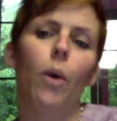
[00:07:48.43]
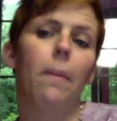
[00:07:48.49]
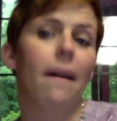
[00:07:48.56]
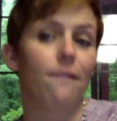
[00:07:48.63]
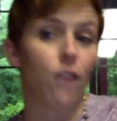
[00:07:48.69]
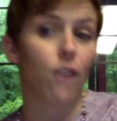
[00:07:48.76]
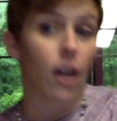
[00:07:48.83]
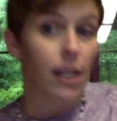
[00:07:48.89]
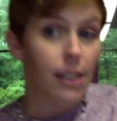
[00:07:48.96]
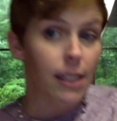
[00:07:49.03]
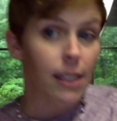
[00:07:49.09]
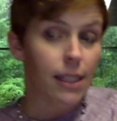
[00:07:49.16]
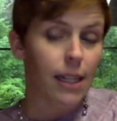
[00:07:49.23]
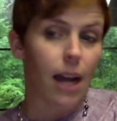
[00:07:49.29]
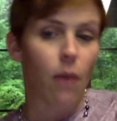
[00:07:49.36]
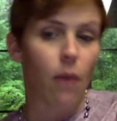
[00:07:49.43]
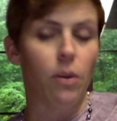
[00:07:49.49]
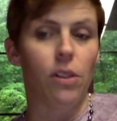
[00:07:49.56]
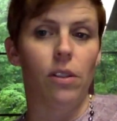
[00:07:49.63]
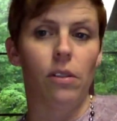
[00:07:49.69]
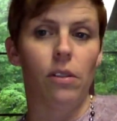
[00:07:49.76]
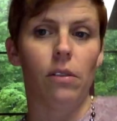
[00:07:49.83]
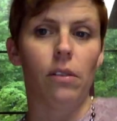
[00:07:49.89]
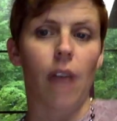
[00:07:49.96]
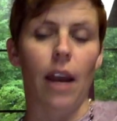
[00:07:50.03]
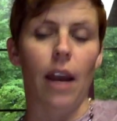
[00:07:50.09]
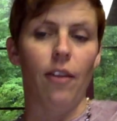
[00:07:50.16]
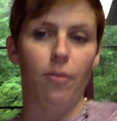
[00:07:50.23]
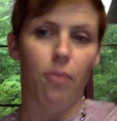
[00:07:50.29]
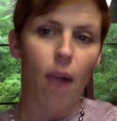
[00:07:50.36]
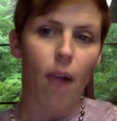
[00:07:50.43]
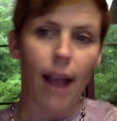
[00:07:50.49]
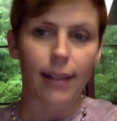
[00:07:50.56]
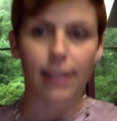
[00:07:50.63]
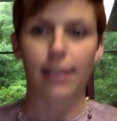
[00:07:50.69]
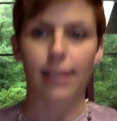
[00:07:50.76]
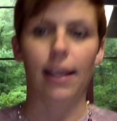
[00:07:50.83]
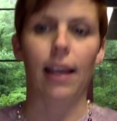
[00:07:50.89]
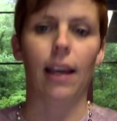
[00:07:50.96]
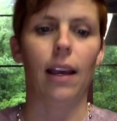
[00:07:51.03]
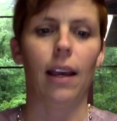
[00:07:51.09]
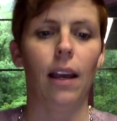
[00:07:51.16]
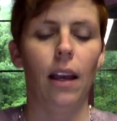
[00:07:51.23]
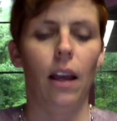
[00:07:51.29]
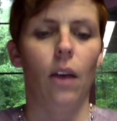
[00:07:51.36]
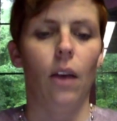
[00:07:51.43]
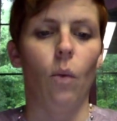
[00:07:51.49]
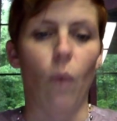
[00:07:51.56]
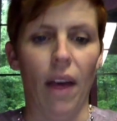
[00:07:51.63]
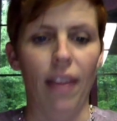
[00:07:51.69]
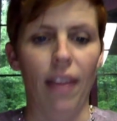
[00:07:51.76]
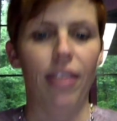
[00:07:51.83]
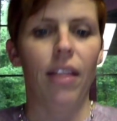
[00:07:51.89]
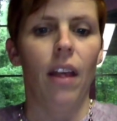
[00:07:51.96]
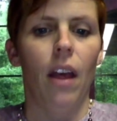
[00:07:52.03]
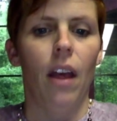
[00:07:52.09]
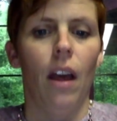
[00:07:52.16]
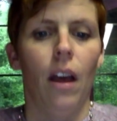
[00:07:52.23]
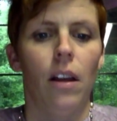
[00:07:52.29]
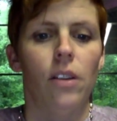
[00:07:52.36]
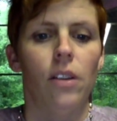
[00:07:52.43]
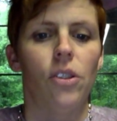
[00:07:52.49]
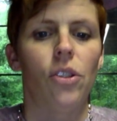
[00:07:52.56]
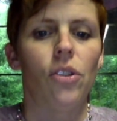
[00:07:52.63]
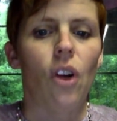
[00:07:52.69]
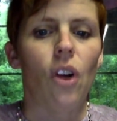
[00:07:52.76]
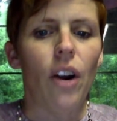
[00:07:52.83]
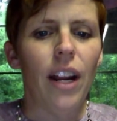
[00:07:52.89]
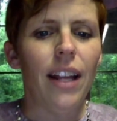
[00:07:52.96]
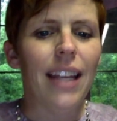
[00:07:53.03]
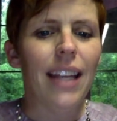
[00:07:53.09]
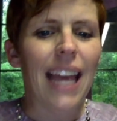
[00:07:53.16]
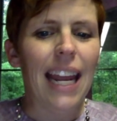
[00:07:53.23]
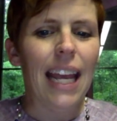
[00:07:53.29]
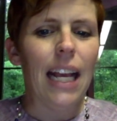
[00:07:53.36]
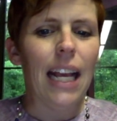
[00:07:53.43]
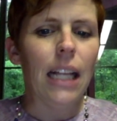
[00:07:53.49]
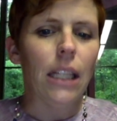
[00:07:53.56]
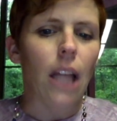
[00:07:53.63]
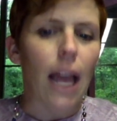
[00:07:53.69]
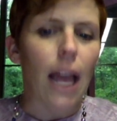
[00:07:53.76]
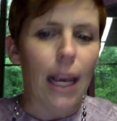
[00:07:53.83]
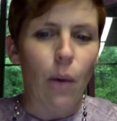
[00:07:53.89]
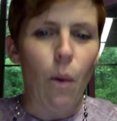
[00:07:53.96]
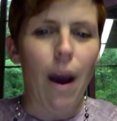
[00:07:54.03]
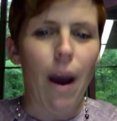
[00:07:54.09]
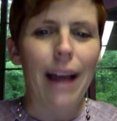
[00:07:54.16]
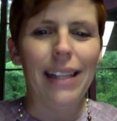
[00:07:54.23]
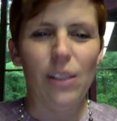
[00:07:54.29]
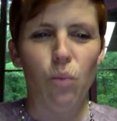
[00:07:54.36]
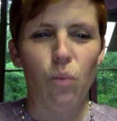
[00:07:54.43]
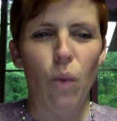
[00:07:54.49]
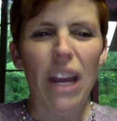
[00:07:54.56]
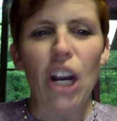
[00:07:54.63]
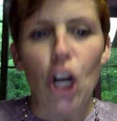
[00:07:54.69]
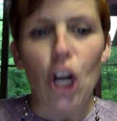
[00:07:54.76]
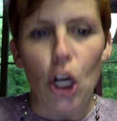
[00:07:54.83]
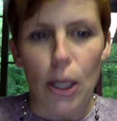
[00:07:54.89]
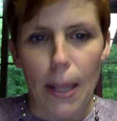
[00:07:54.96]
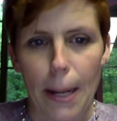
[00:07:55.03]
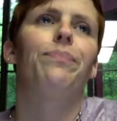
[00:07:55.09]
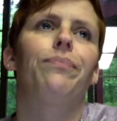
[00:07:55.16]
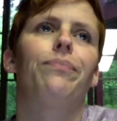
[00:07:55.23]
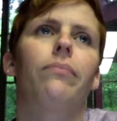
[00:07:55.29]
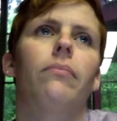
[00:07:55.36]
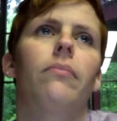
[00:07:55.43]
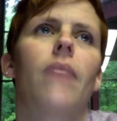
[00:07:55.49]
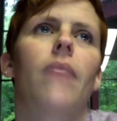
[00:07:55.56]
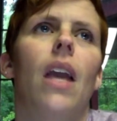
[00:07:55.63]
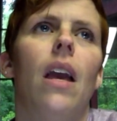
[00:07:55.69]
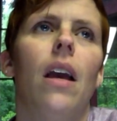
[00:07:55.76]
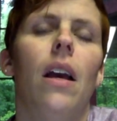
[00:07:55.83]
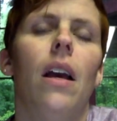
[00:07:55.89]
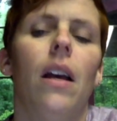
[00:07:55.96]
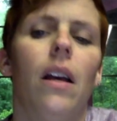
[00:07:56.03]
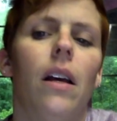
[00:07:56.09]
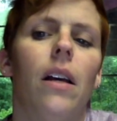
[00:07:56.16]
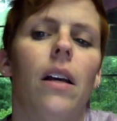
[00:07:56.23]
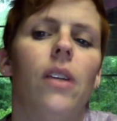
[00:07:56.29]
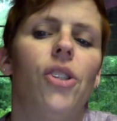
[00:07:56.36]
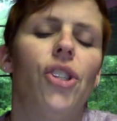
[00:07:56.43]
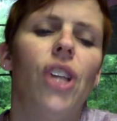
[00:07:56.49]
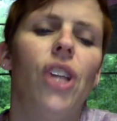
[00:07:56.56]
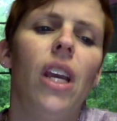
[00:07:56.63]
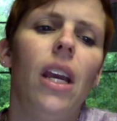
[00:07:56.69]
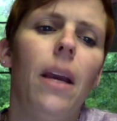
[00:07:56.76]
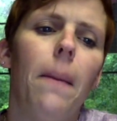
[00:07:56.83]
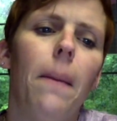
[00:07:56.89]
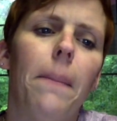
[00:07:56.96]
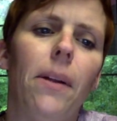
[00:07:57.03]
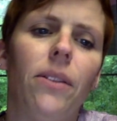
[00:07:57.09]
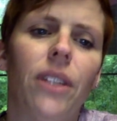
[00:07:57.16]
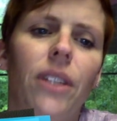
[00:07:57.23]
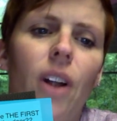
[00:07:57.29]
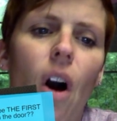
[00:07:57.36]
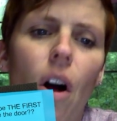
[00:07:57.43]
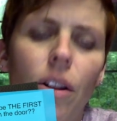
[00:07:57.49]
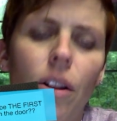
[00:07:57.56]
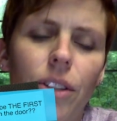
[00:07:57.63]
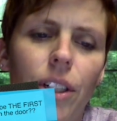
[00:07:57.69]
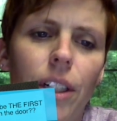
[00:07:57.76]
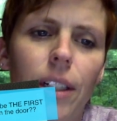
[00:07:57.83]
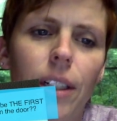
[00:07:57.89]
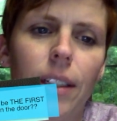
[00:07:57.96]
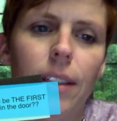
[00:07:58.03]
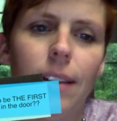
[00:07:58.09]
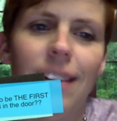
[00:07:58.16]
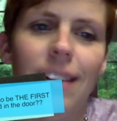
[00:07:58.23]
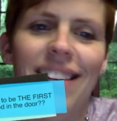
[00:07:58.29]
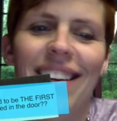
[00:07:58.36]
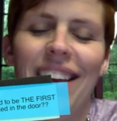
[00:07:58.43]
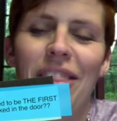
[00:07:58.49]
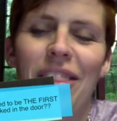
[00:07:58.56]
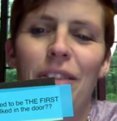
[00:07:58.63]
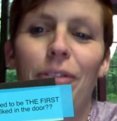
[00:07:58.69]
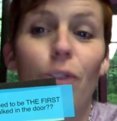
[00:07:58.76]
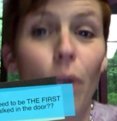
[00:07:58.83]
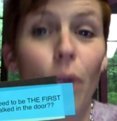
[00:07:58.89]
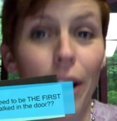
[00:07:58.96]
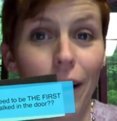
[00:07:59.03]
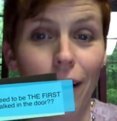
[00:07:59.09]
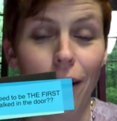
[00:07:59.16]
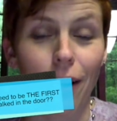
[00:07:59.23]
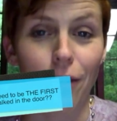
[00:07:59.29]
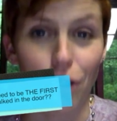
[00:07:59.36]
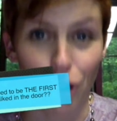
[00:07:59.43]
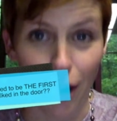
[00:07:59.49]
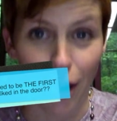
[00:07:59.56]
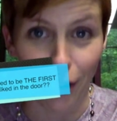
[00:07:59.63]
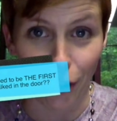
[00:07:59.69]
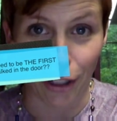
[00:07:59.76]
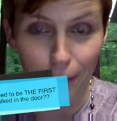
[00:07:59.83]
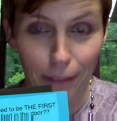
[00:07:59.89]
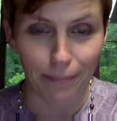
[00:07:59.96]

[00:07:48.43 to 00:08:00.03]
my friends that I was kind of practicing with started getting likewise weird. She built an altar in the foyer of her trailer.